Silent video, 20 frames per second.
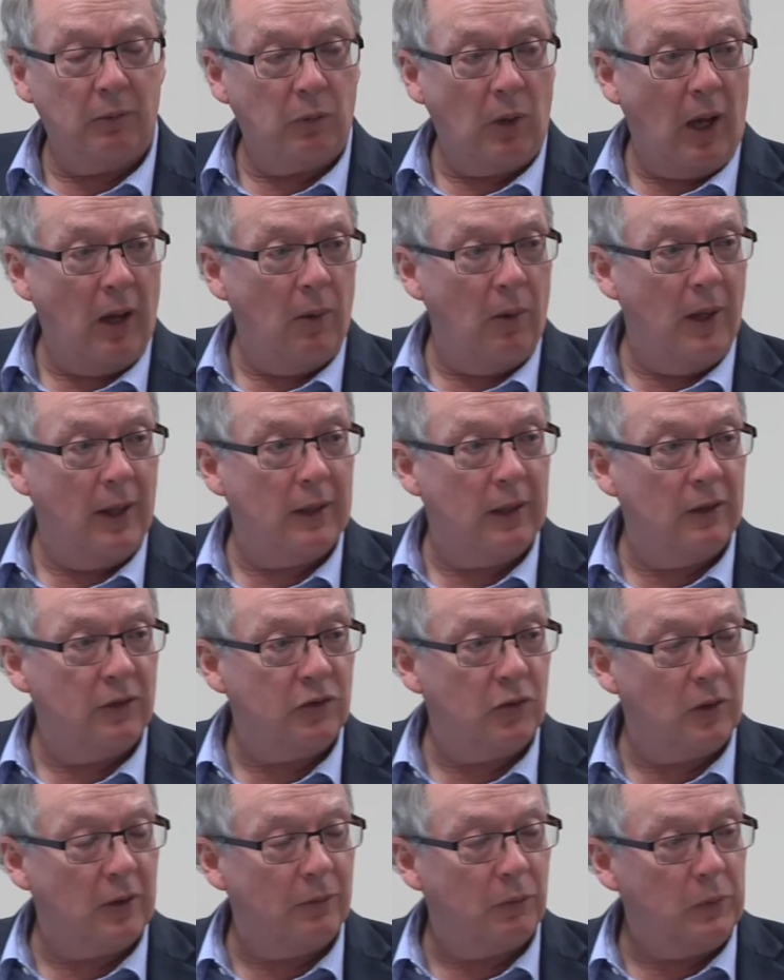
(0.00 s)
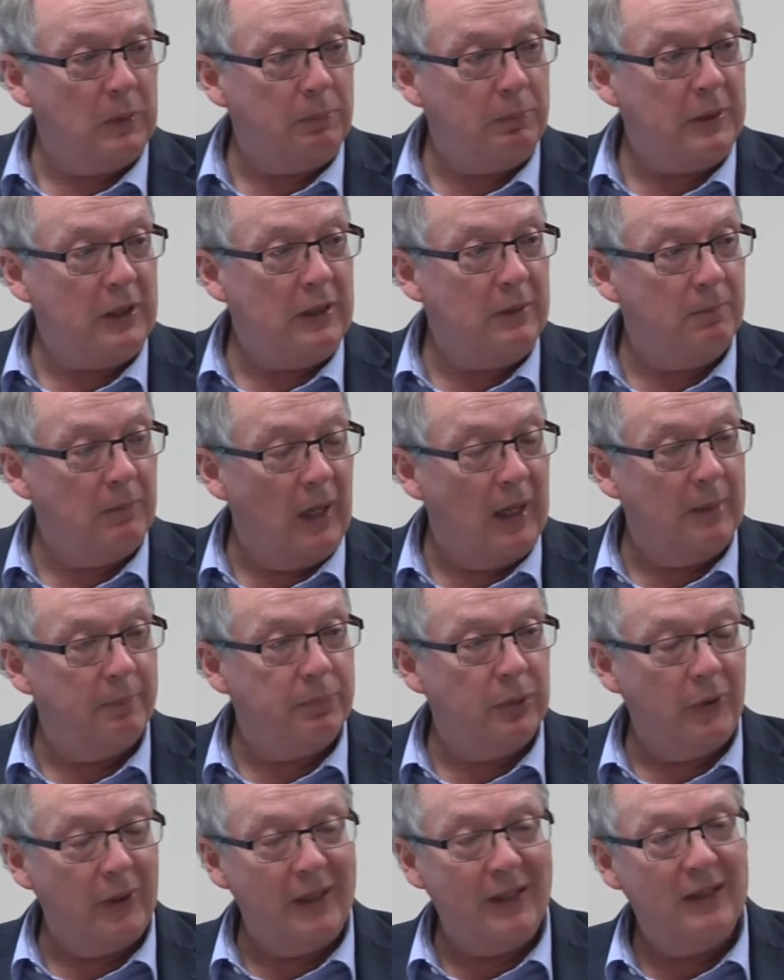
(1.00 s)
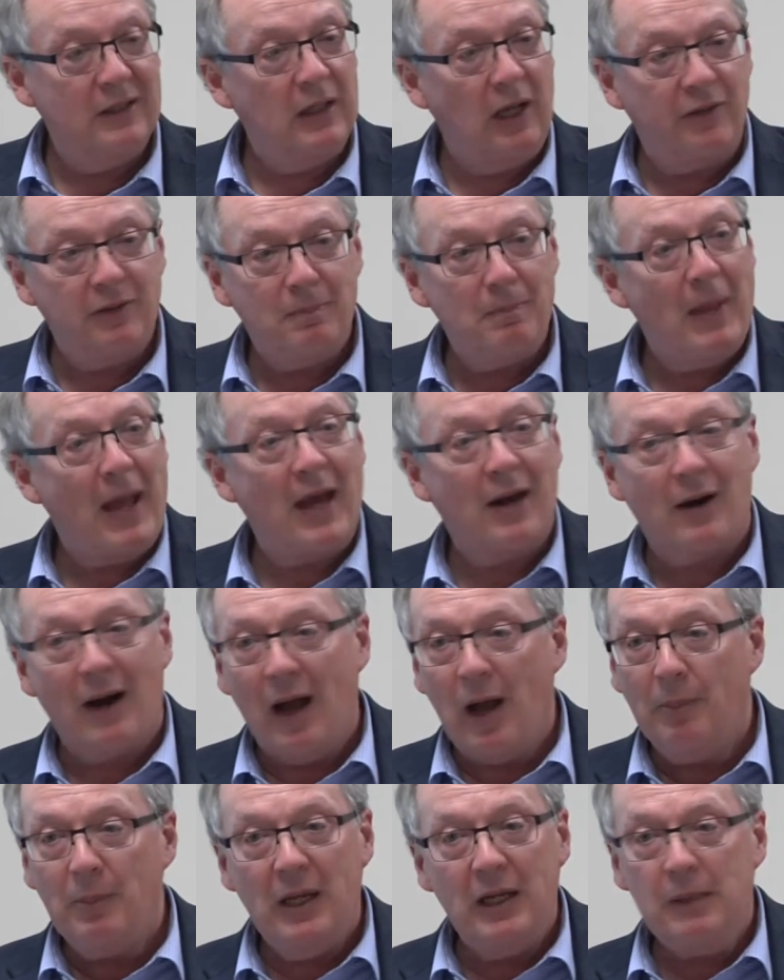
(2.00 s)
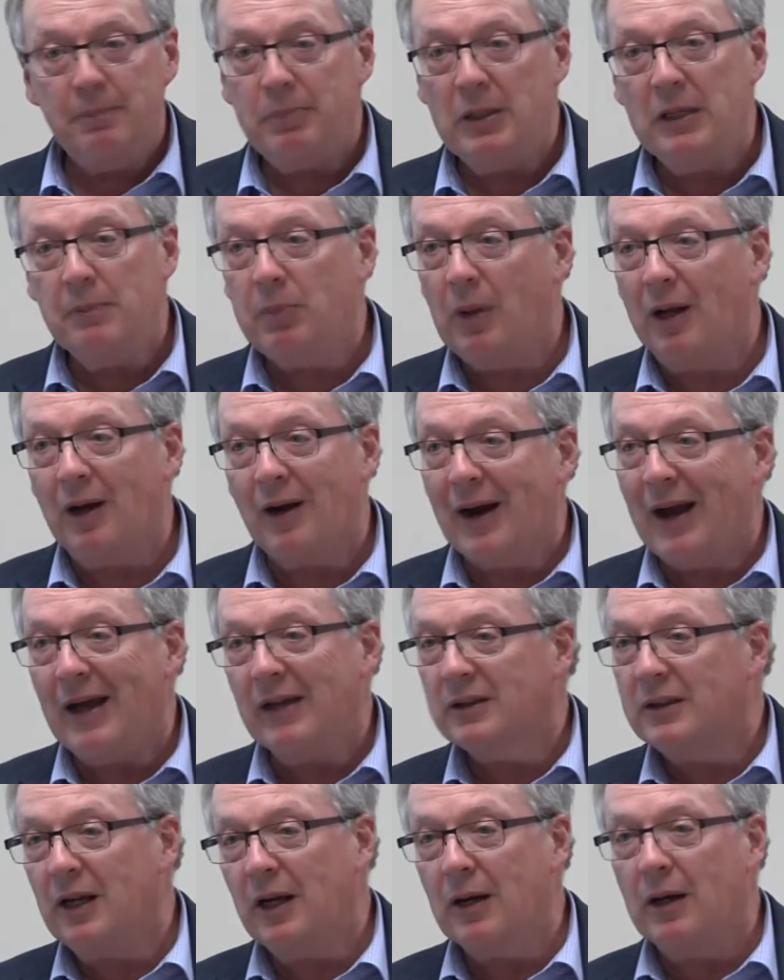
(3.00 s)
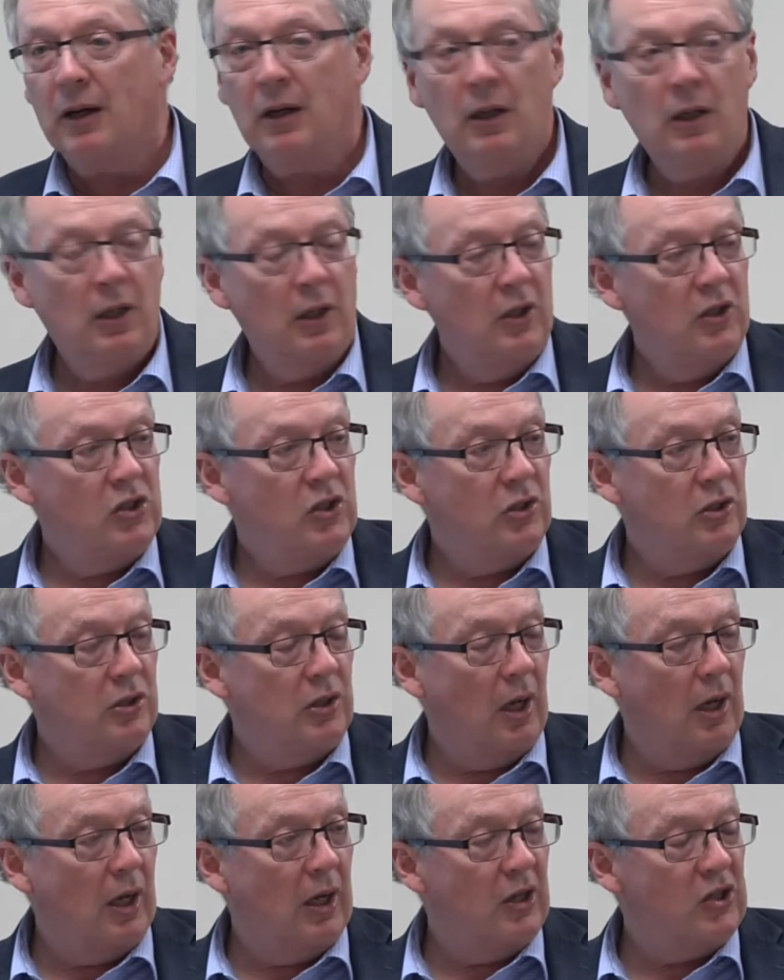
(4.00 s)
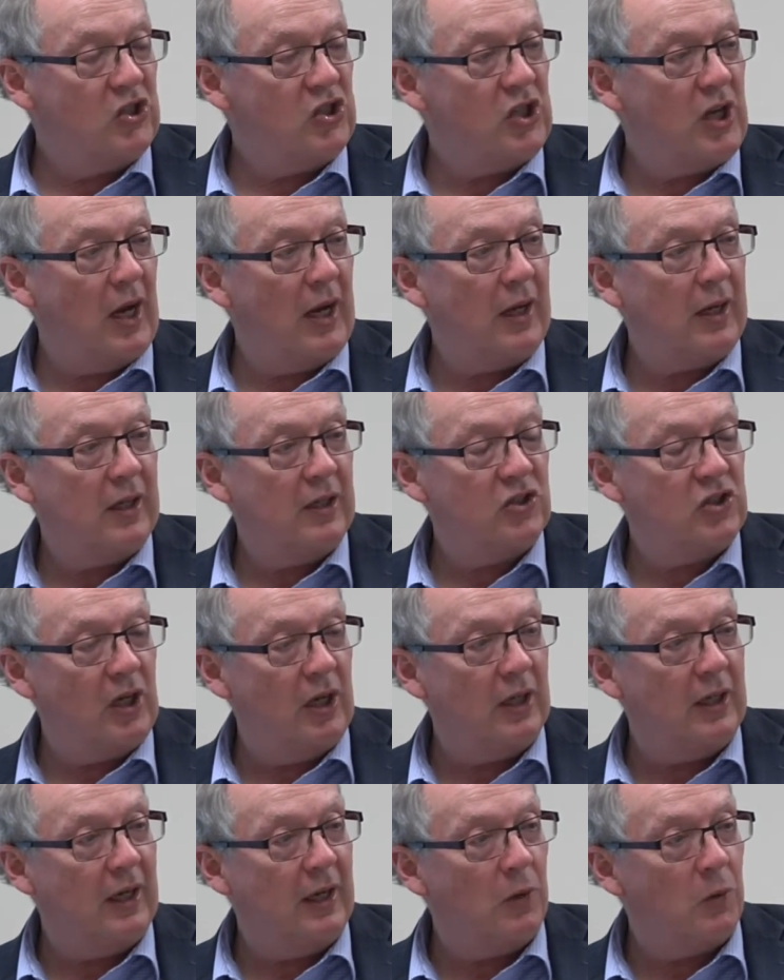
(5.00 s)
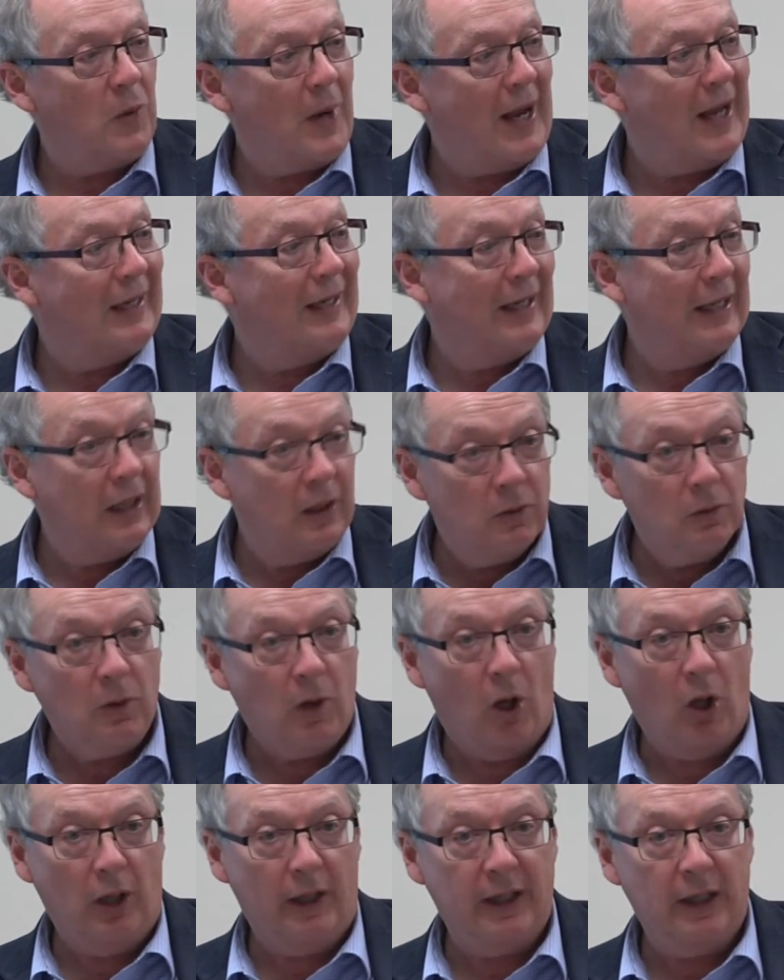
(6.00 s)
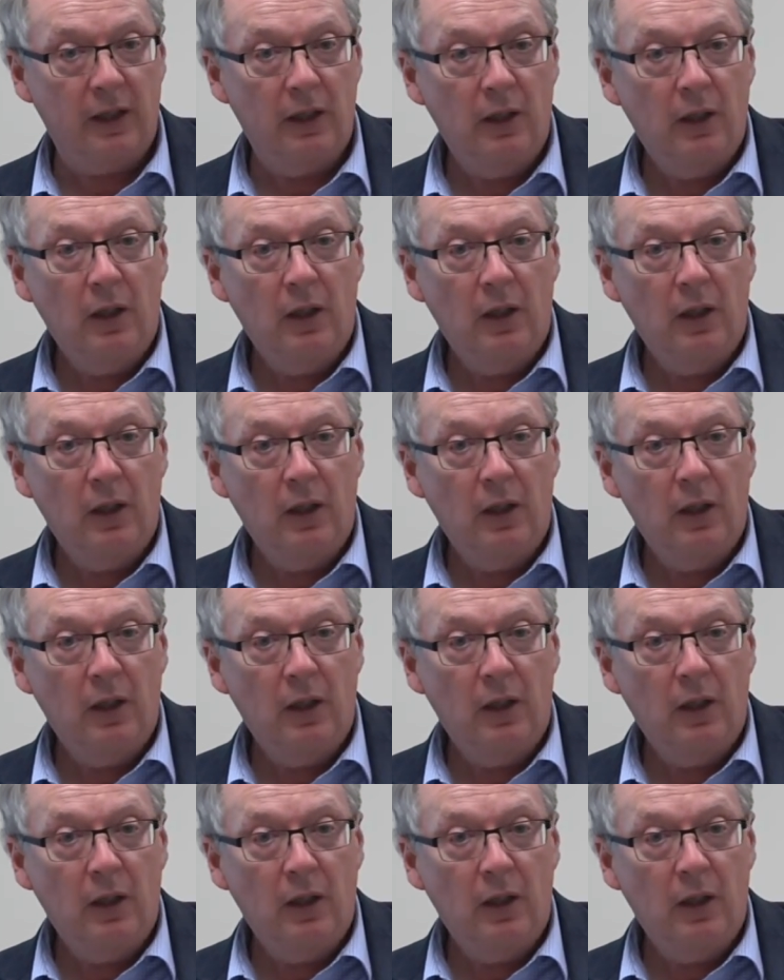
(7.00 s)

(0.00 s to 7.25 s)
want to sort of repeat my point. It doesn't matter how many people are out there shaking, rattling, and rolling.